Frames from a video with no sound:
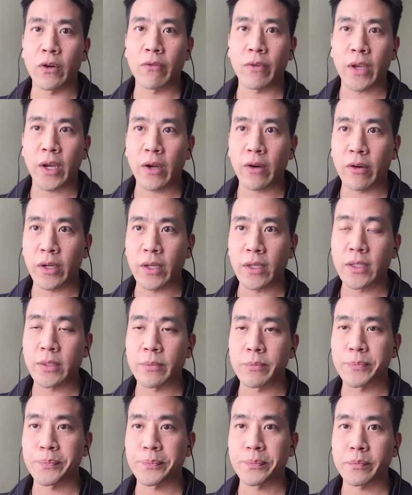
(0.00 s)
of caries.
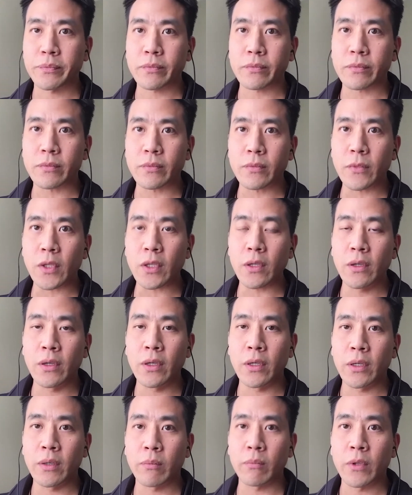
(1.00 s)

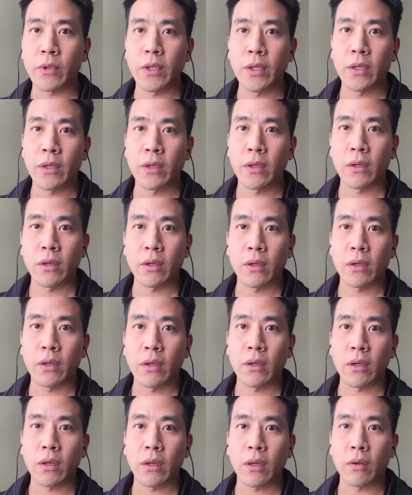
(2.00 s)

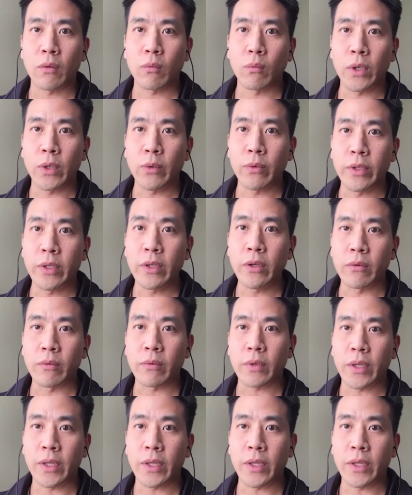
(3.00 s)
What do we do?